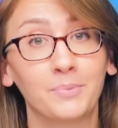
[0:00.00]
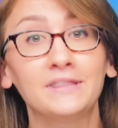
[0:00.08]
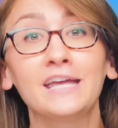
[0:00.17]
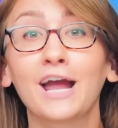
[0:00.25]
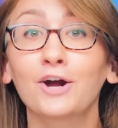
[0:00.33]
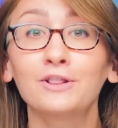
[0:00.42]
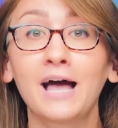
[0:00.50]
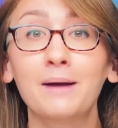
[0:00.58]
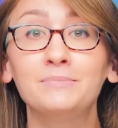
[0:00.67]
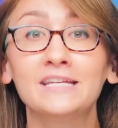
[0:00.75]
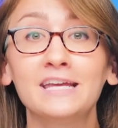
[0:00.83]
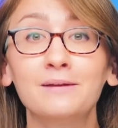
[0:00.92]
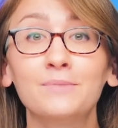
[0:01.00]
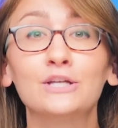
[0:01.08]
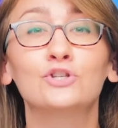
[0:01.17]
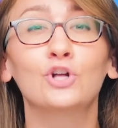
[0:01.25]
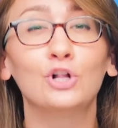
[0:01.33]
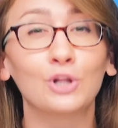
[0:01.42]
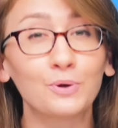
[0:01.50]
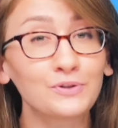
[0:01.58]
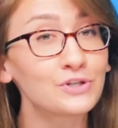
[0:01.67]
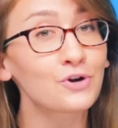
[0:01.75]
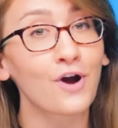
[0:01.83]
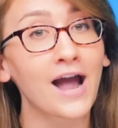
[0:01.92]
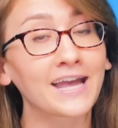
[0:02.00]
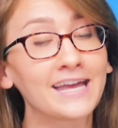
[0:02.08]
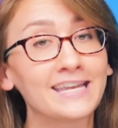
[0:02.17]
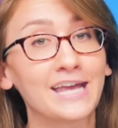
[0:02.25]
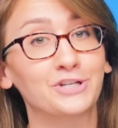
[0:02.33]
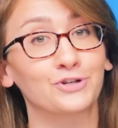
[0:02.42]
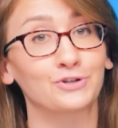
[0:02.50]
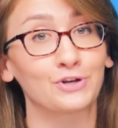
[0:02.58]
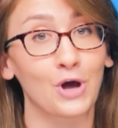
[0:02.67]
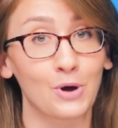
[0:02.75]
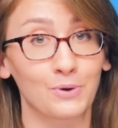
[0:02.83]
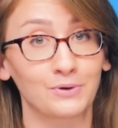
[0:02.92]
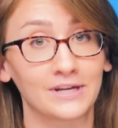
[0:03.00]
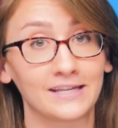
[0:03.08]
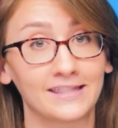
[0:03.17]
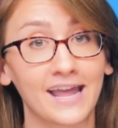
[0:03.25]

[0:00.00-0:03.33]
But the Air Lab team is close to cracking nature's code.